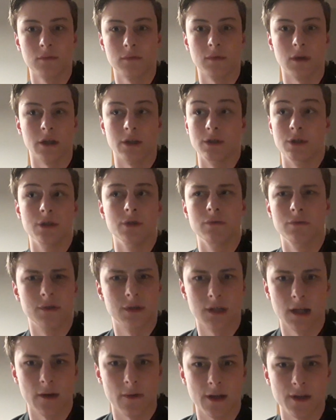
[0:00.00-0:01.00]
a new
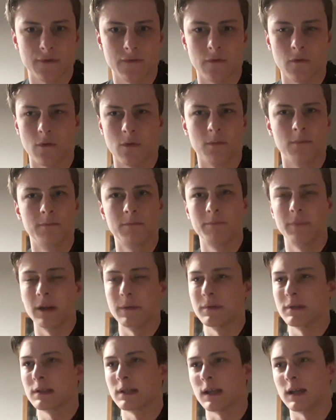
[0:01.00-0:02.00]
series for
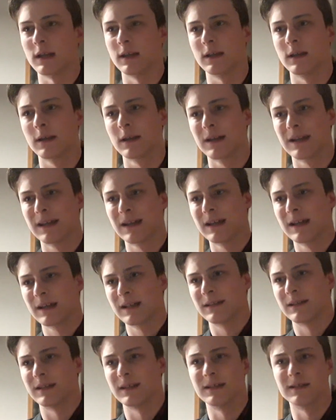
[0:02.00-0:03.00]
BBC
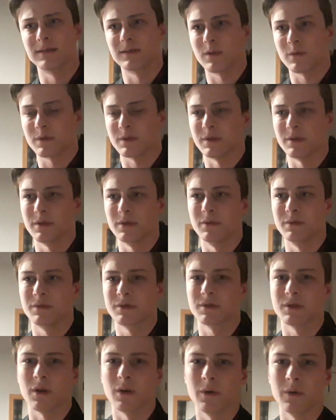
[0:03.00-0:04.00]
that isn't Doctor Who,
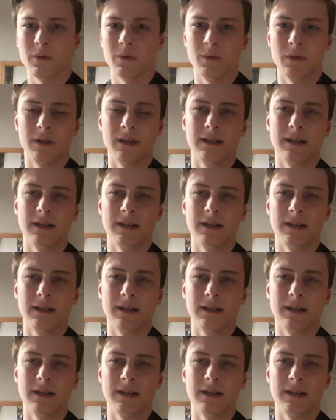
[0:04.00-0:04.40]
so